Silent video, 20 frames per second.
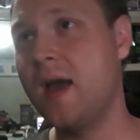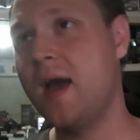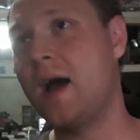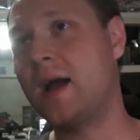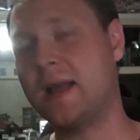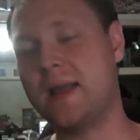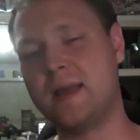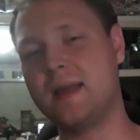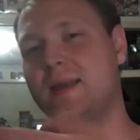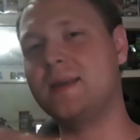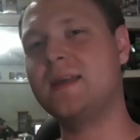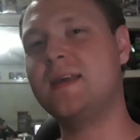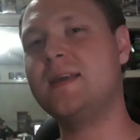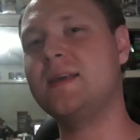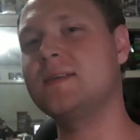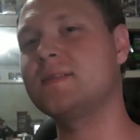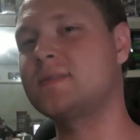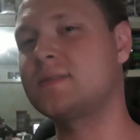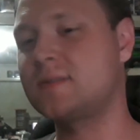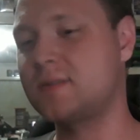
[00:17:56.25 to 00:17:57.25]
Okay, and
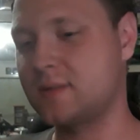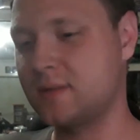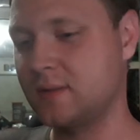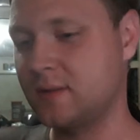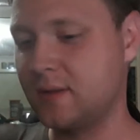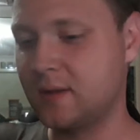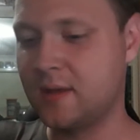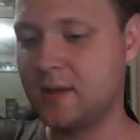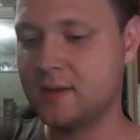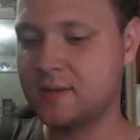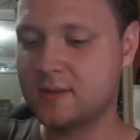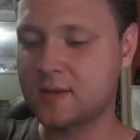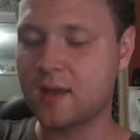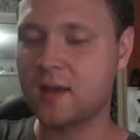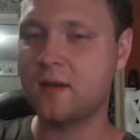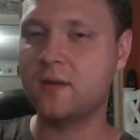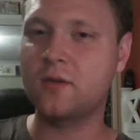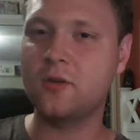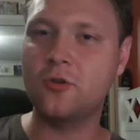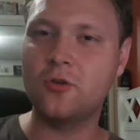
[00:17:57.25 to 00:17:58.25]
here's
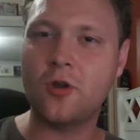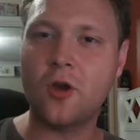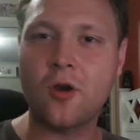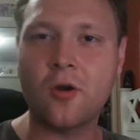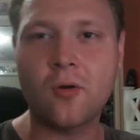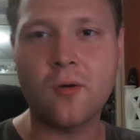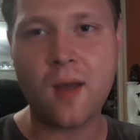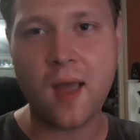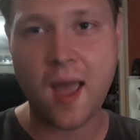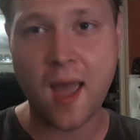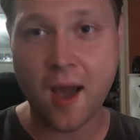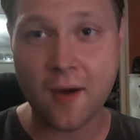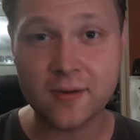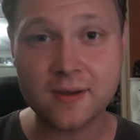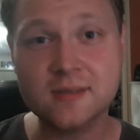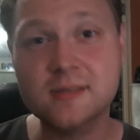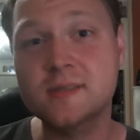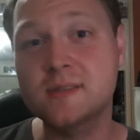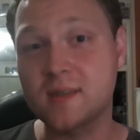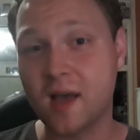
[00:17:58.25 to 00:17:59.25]
how you know how
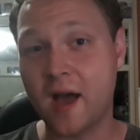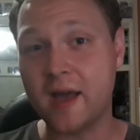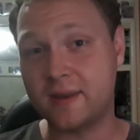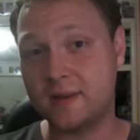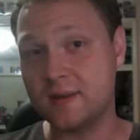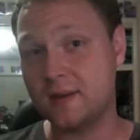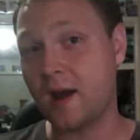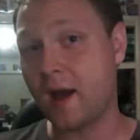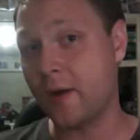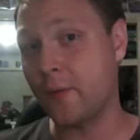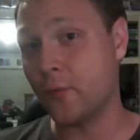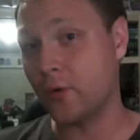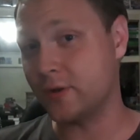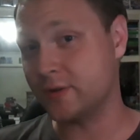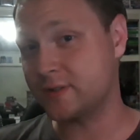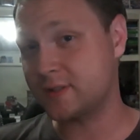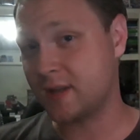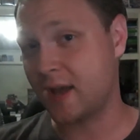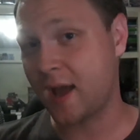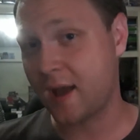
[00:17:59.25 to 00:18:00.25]
excited I
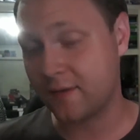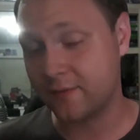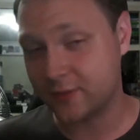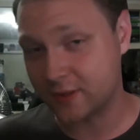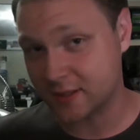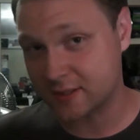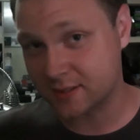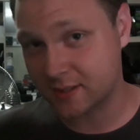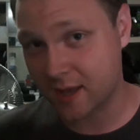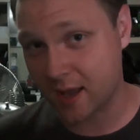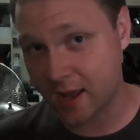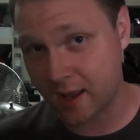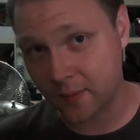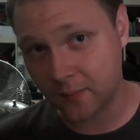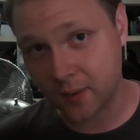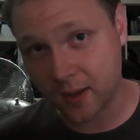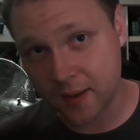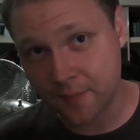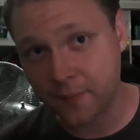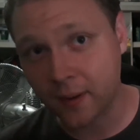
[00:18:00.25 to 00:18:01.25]
was to have this
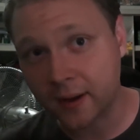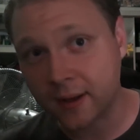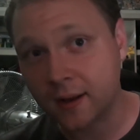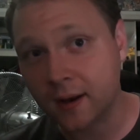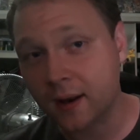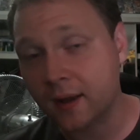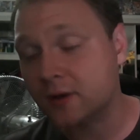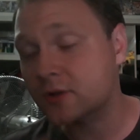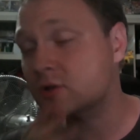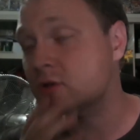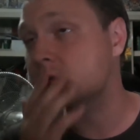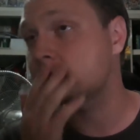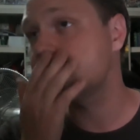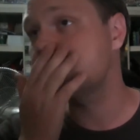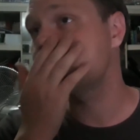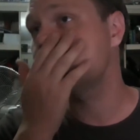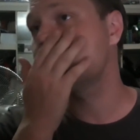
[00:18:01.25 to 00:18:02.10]
game in my collection